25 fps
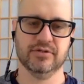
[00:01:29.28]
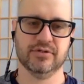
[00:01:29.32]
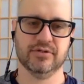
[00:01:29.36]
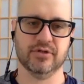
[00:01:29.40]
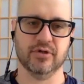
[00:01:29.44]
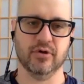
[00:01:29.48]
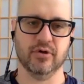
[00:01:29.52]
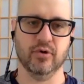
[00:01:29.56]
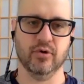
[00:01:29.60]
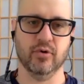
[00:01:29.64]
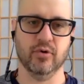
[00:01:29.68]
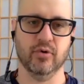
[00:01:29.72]

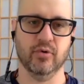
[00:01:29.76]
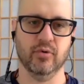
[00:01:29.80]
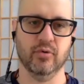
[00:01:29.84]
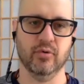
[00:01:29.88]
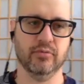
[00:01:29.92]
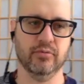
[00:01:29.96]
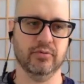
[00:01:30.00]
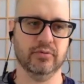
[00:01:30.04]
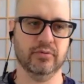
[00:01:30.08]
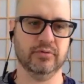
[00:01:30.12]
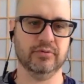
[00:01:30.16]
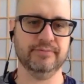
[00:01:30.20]

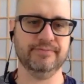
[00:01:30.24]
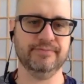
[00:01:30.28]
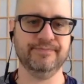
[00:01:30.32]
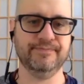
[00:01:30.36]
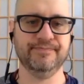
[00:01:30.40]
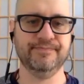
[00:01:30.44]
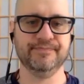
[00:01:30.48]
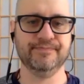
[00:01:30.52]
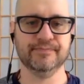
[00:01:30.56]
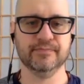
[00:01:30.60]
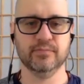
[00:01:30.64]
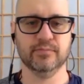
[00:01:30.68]
So
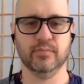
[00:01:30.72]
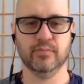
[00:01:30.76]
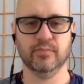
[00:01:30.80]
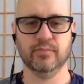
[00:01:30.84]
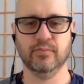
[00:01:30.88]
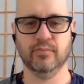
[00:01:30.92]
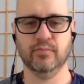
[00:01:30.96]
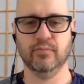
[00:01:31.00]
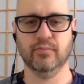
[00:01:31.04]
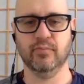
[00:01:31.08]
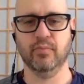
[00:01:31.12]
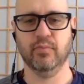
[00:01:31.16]

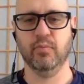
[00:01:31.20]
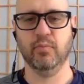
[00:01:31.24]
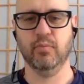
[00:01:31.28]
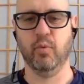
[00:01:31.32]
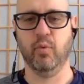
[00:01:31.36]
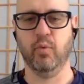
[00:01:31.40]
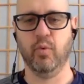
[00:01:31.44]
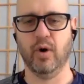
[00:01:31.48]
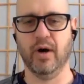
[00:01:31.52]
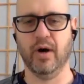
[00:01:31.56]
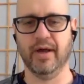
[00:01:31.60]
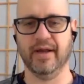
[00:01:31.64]

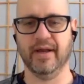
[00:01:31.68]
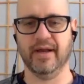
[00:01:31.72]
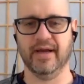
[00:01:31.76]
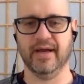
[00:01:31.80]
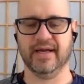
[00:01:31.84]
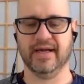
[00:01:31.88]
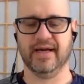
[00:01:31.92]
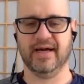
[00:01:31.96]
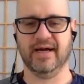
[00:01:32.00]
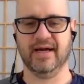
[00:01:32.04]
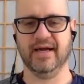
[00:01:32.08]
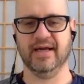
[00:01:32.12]
what
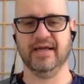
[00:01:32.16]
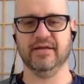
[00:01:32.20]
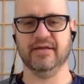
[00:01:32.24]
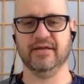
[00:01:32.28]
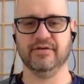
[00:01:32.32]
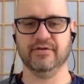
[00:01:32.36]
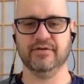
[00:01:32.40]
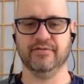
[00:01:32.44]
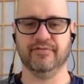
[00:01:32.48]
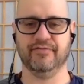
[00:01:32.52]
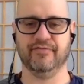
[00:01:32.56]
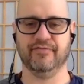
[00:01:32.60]
I
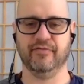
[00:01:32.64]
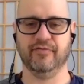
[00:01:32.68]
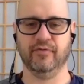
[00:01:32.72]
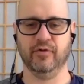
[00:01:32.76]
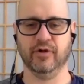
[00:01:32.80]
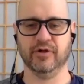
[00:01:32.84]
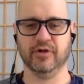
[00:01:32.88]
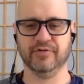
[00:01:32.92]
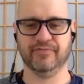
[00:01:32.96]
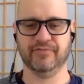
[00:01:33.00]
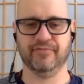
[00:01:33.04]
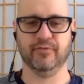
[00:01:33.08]
kind of
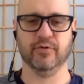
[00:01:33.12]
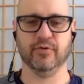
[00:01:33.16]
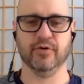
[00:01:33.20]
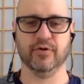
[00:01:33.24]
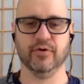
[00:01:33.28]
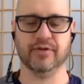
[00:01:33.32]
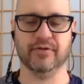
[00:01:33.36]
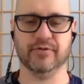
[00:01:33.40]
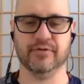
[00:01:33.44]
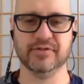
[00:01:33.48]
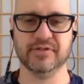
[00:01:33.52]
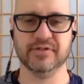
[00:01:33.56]
look
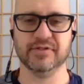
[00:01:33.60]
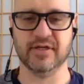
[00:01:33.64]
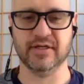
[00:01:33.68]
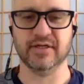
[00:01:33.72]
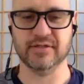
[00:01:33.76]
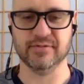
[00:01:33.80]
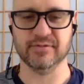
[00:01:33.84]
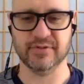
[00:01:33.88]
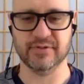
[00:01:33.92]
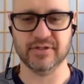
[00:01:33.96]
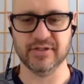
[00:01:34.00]
for in those studies,